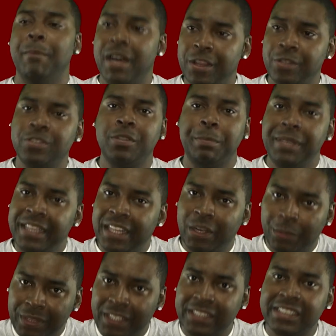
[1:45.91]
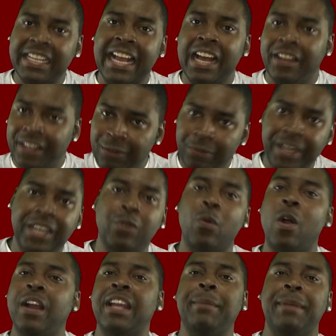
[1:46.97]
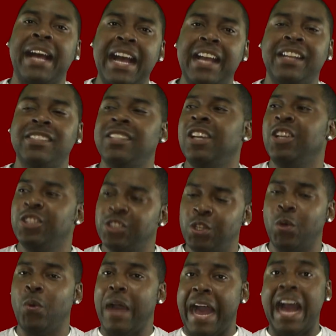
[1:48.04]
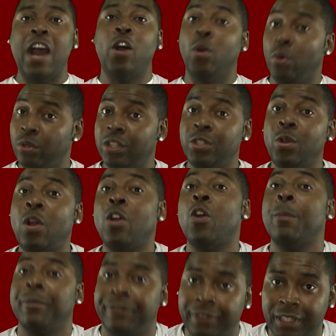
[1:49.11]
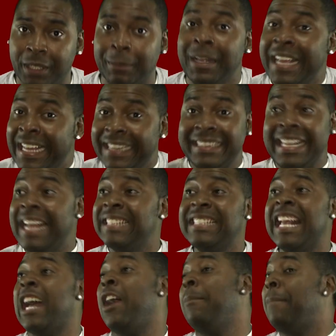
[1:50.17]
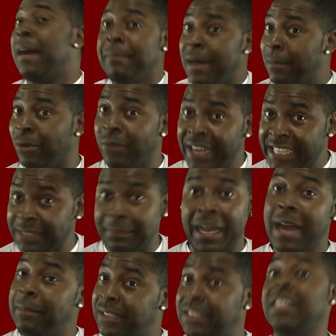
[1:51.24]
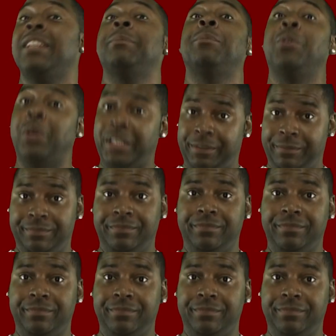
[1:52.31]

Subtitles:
mothers will be there with their child getting ready to walk in behind us. So I hold the door open for them. That's how my mama raised me. I'm a Southern boy.